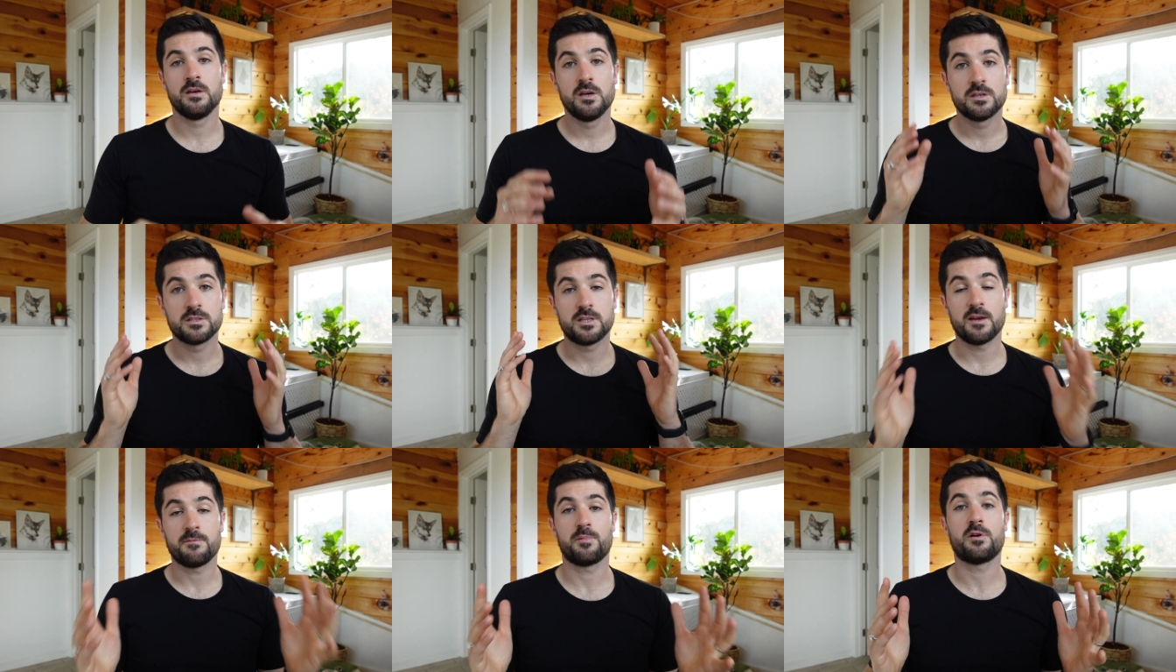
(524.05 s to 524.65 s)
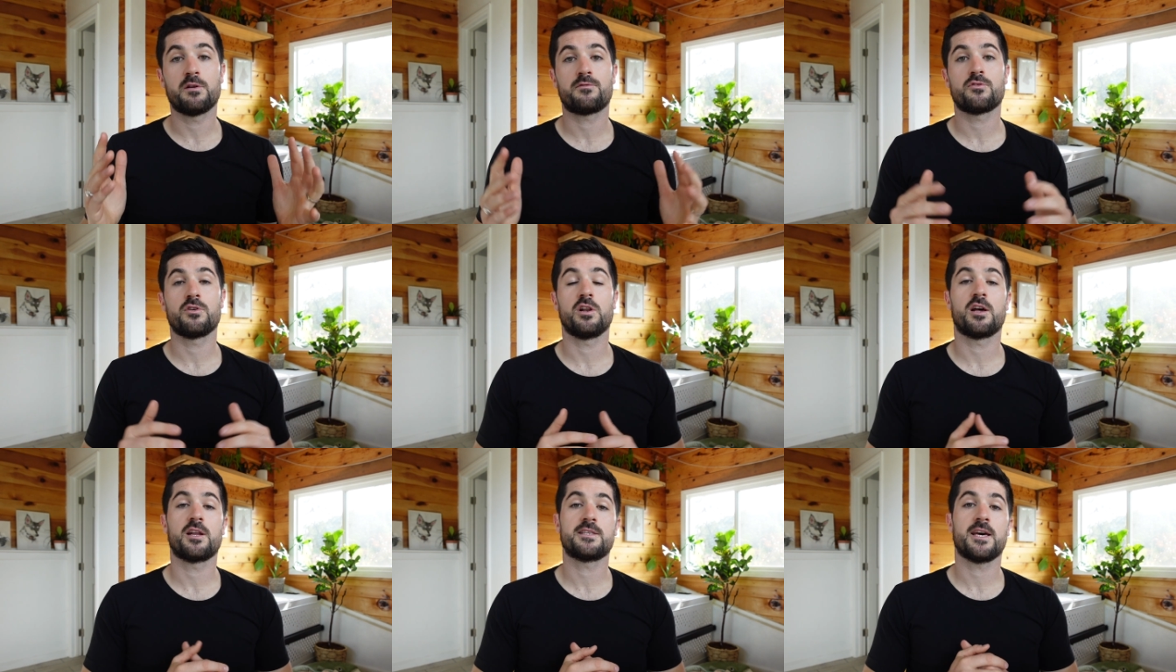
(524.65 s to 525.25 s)
So they've put it through a
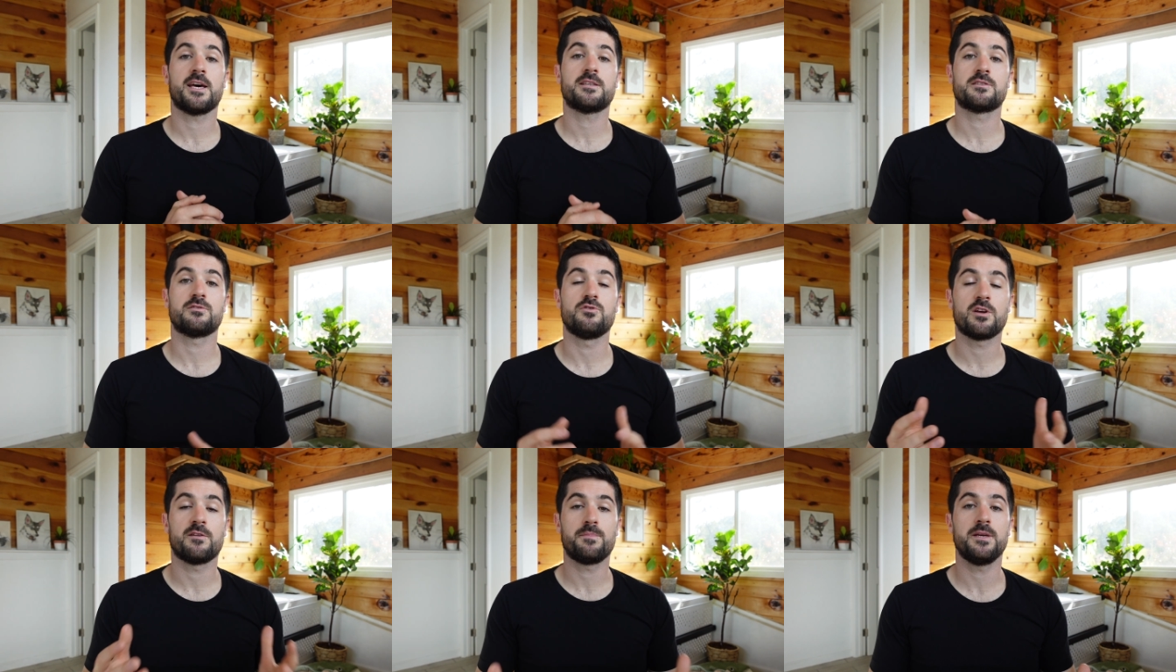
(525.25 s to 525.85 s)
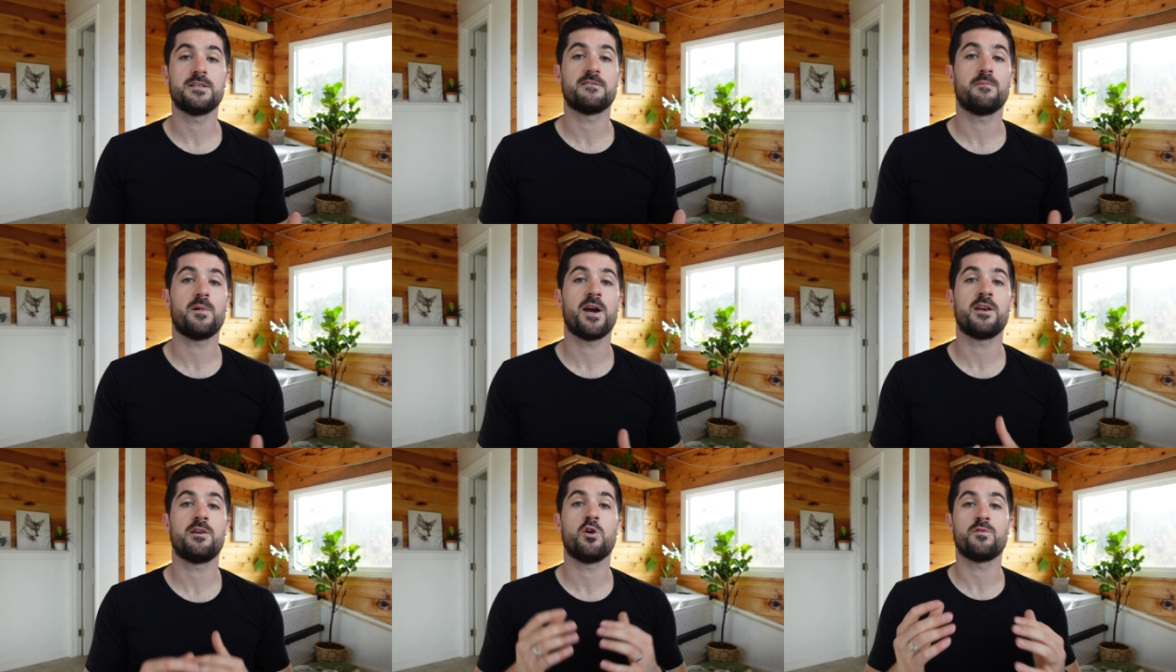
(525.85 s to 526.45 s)
lot of tests, so you can have peace of
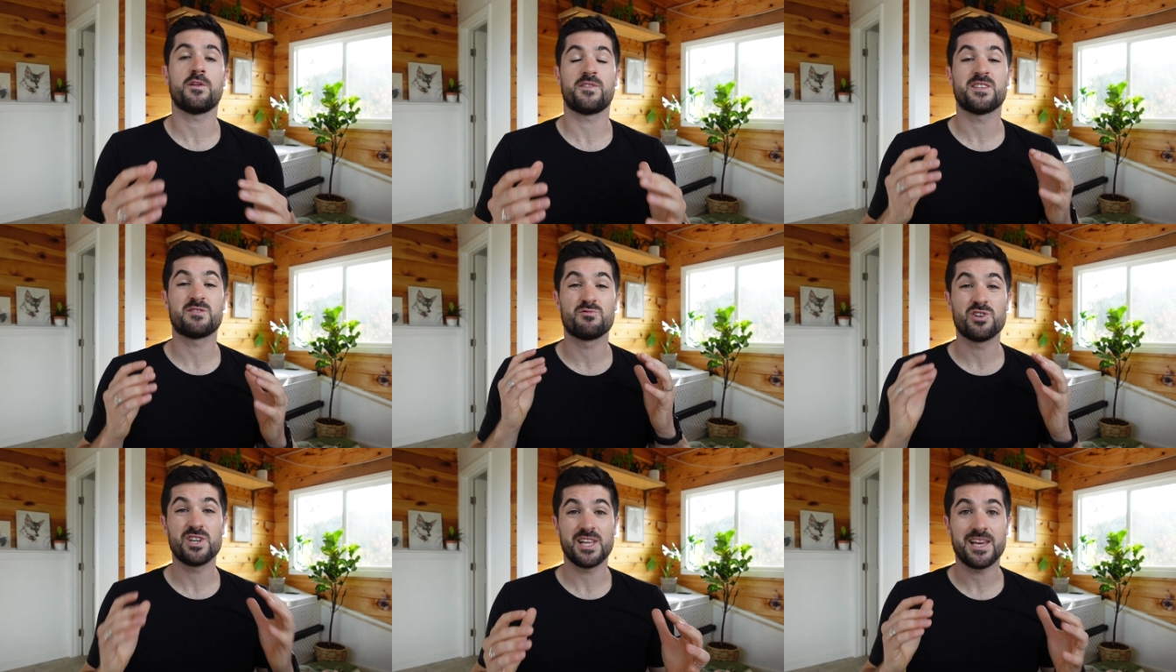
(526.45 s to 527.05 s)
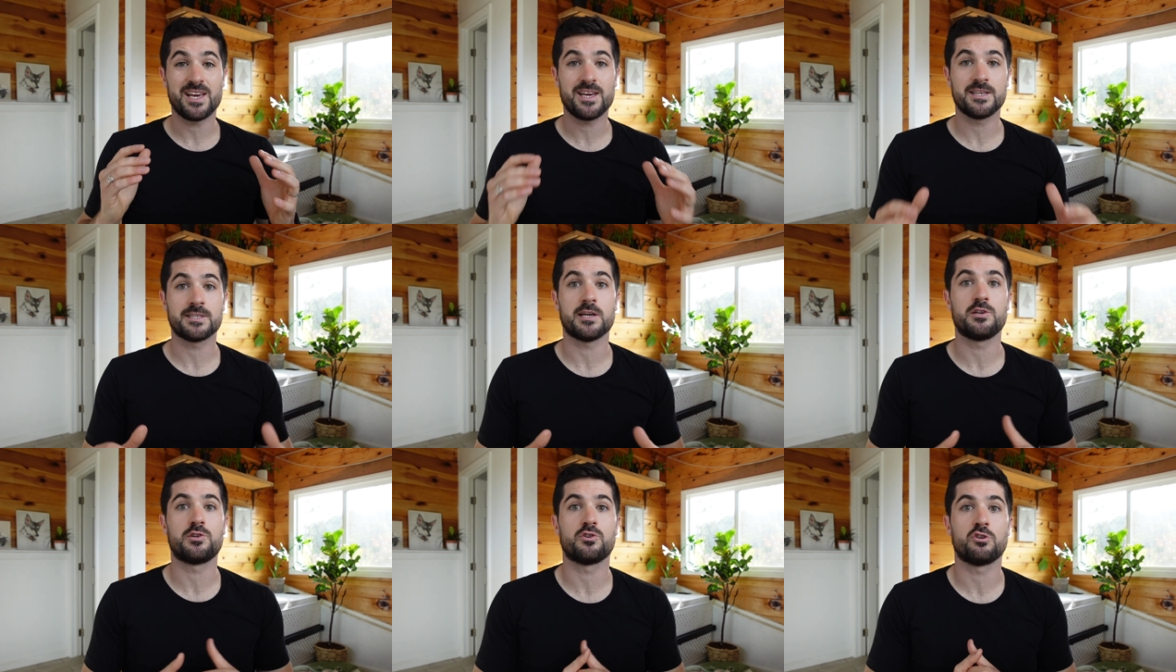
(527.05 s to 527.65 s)
mind knowing that this really
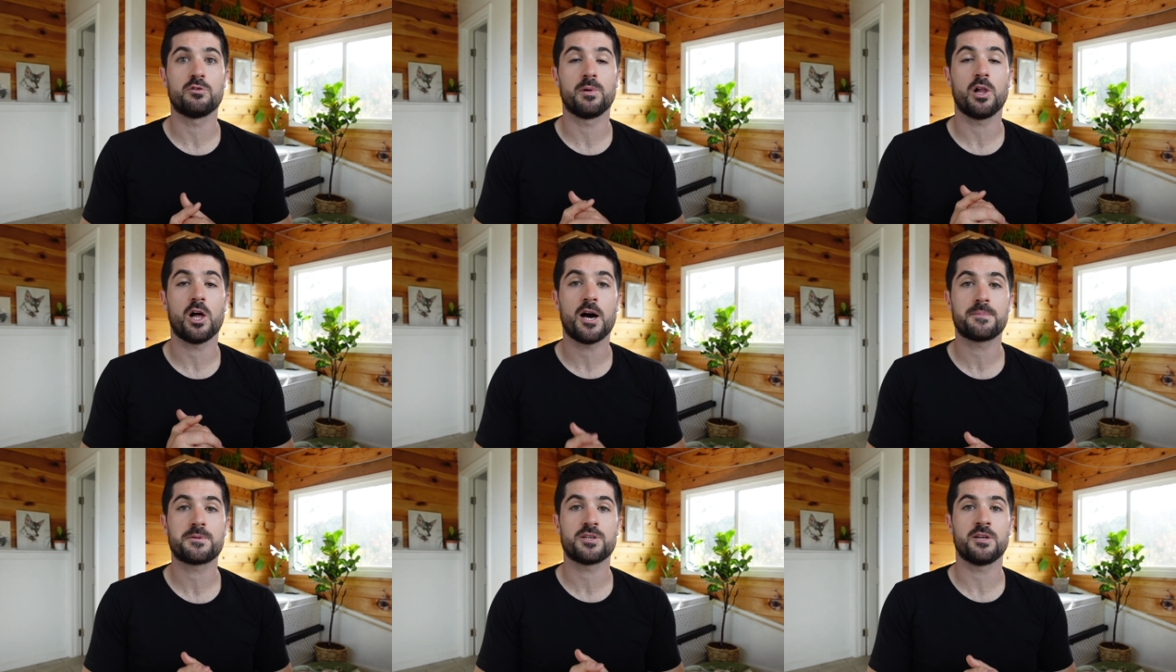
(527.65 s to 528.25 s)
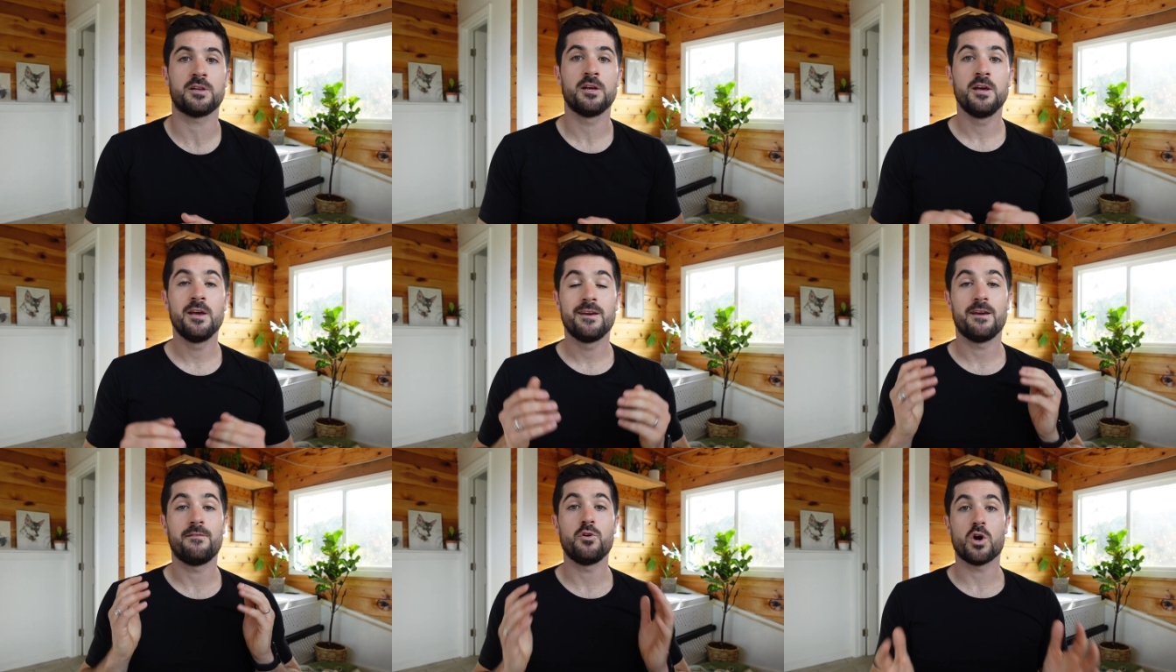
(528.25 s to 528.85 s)
is a durable option
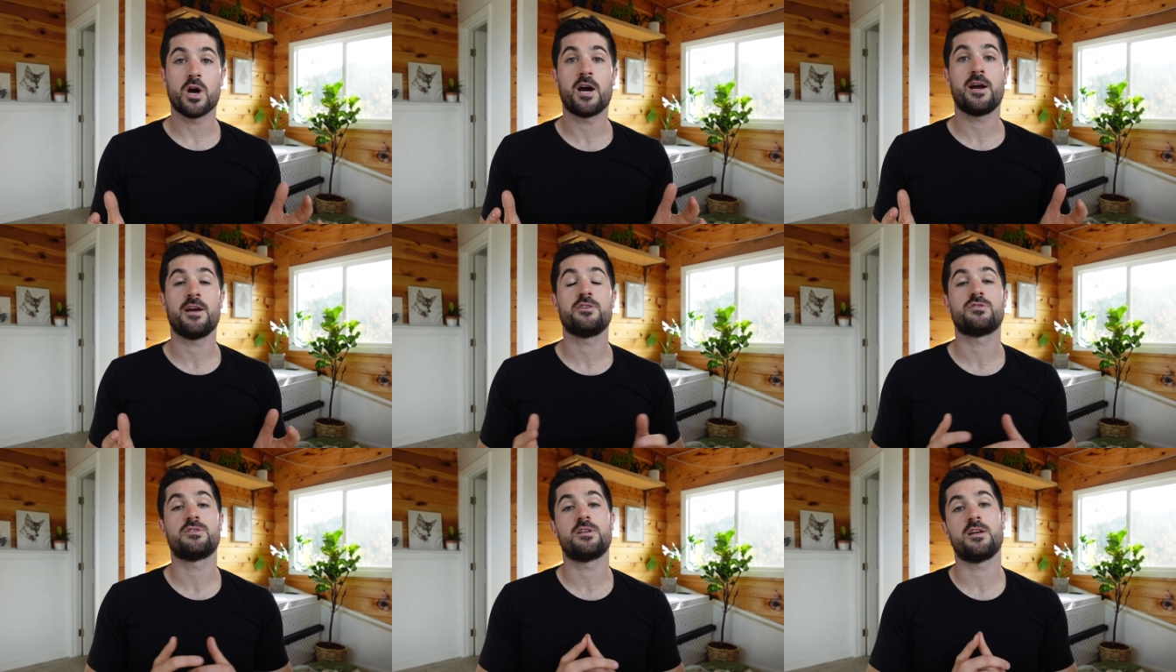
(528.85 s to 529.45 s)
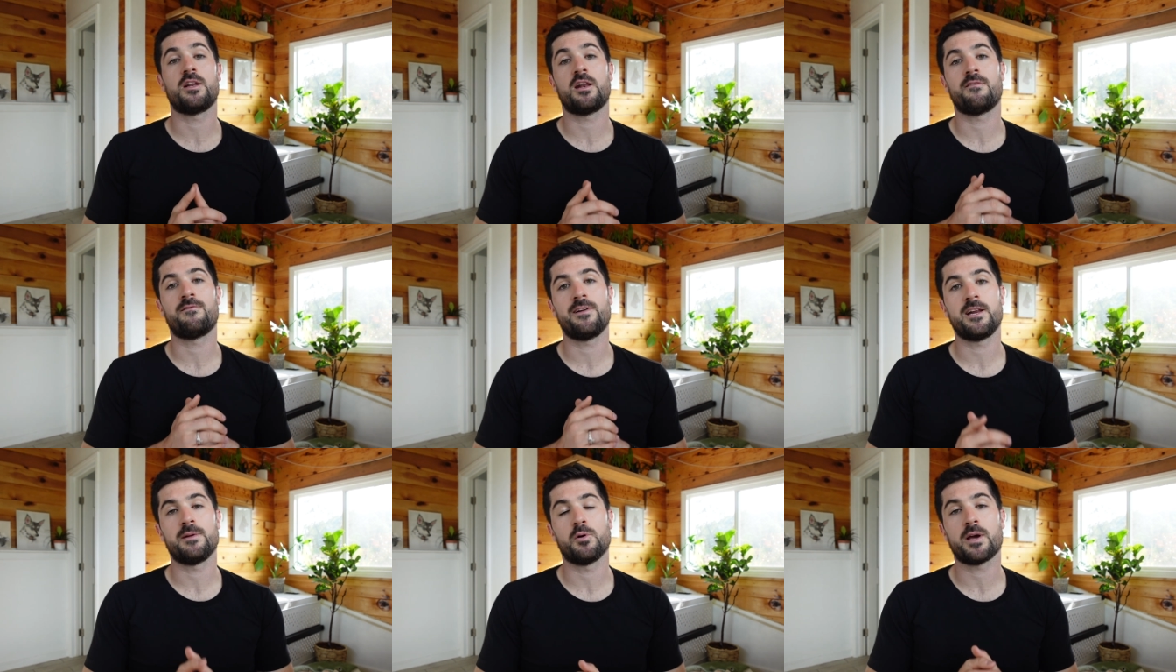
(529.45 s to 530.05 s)
if you are interested in an
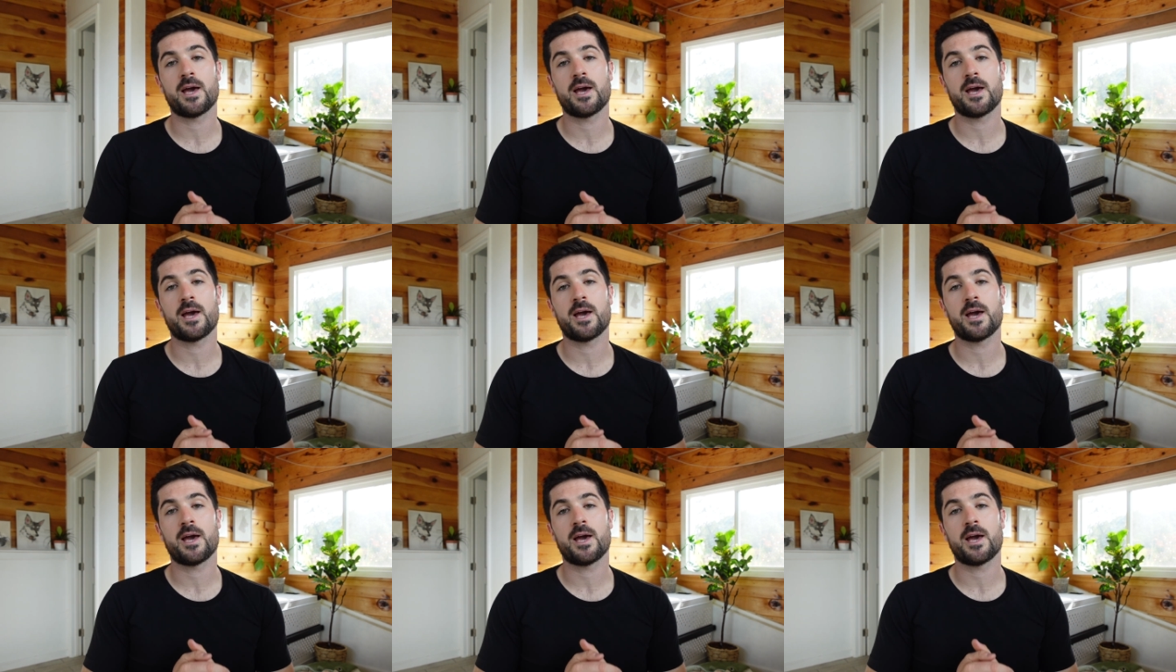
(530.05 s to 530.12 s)
inflatable